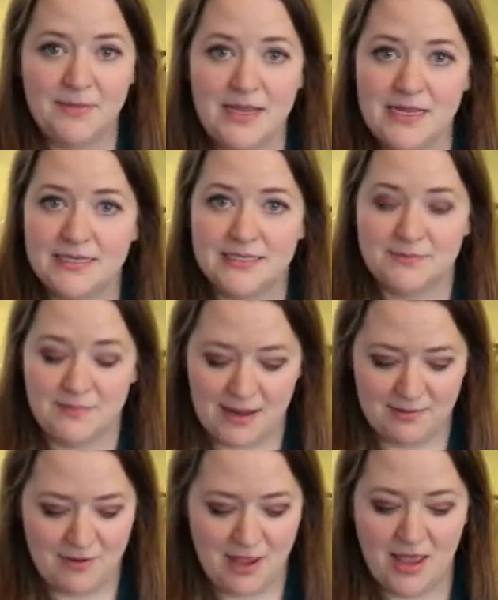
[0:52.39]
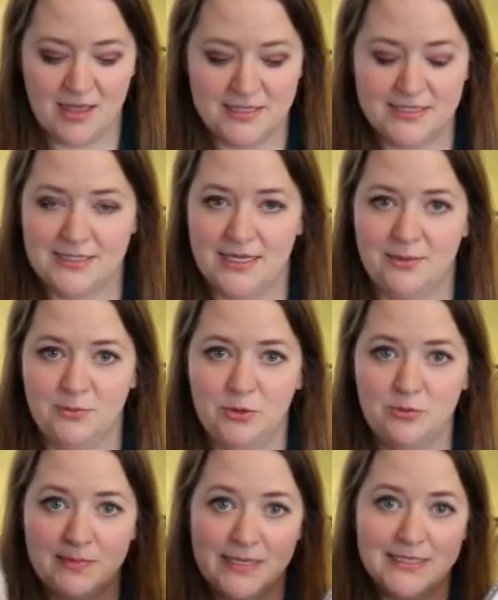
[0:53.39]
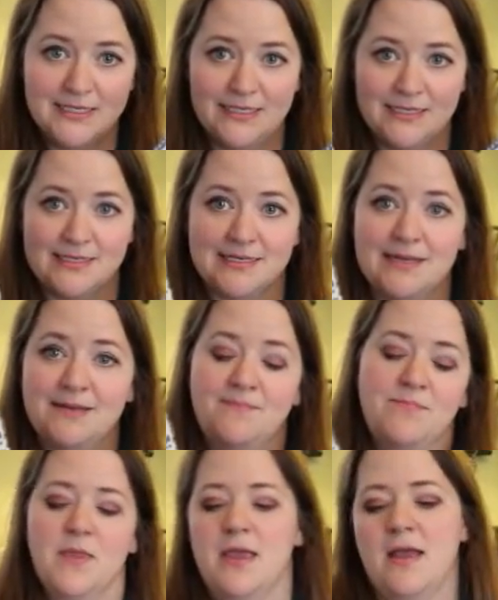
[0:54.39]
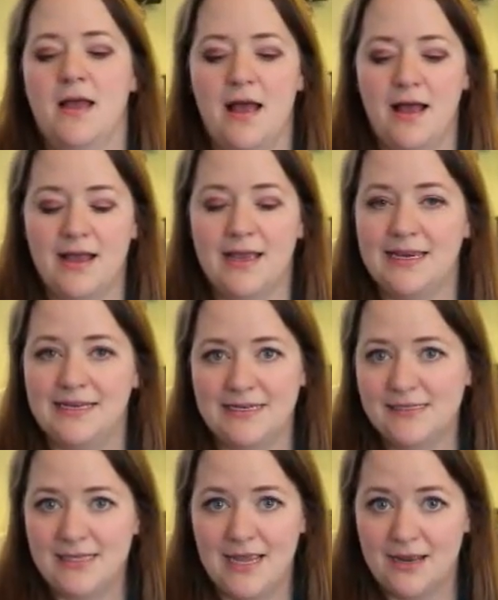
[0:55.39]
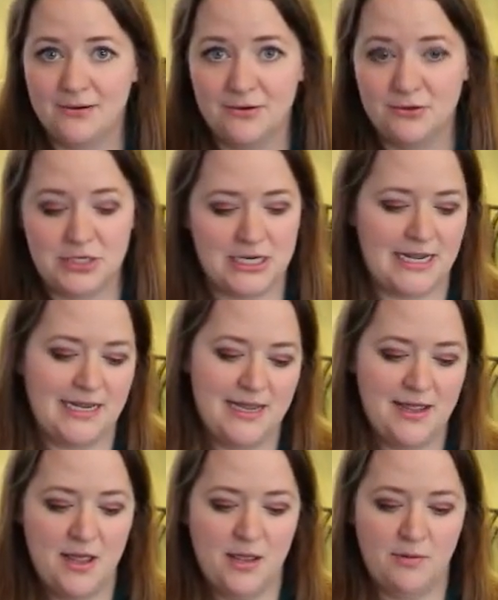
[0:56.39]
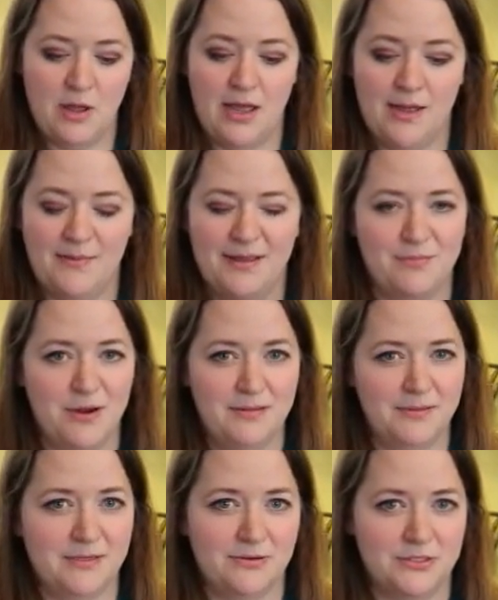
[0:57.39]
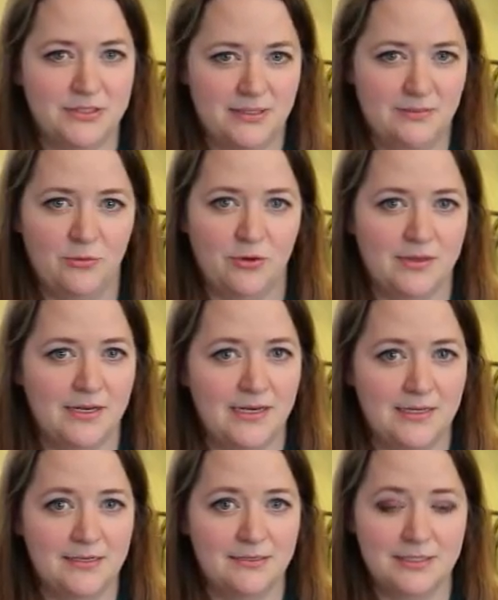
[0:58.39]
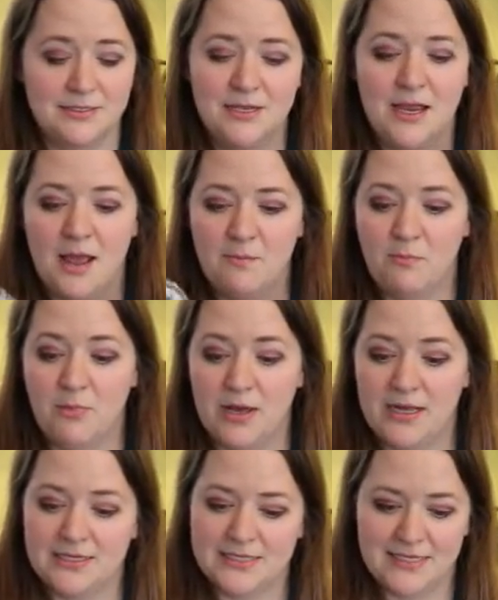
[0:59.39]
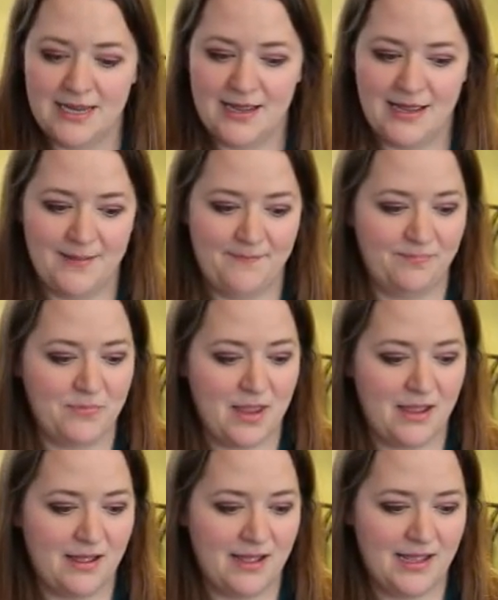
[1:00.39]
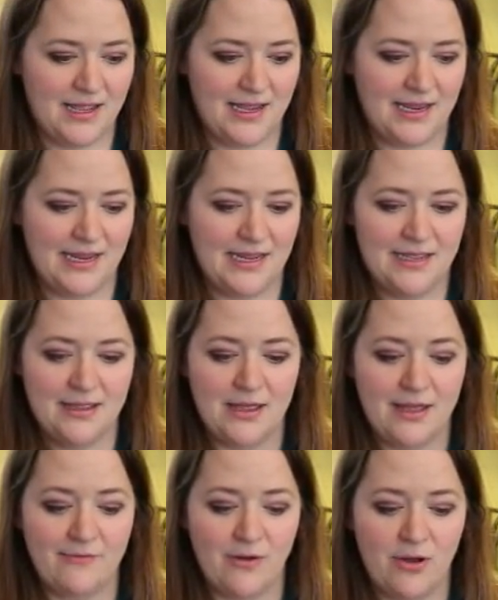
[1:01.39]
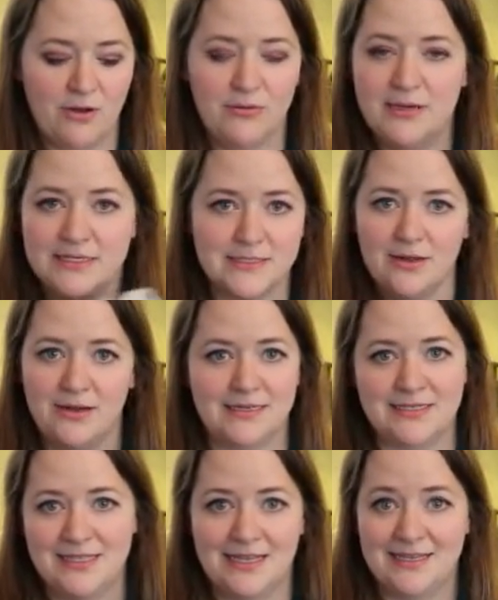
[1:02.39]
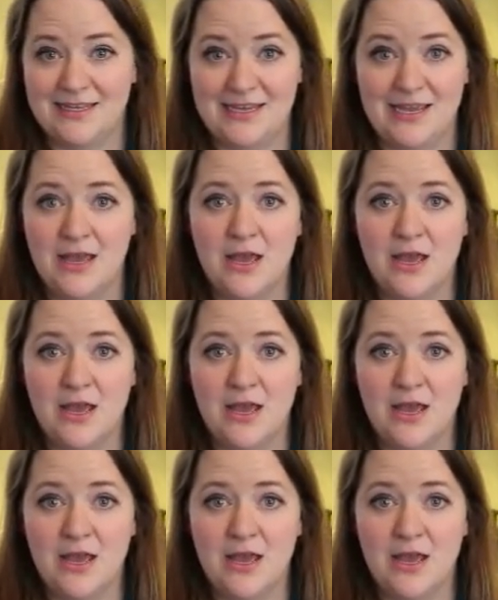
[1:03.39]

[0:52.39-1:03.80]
is my selbu mittens. I knit and crochet. I probably crochet more than I knit, but I have always gone into like the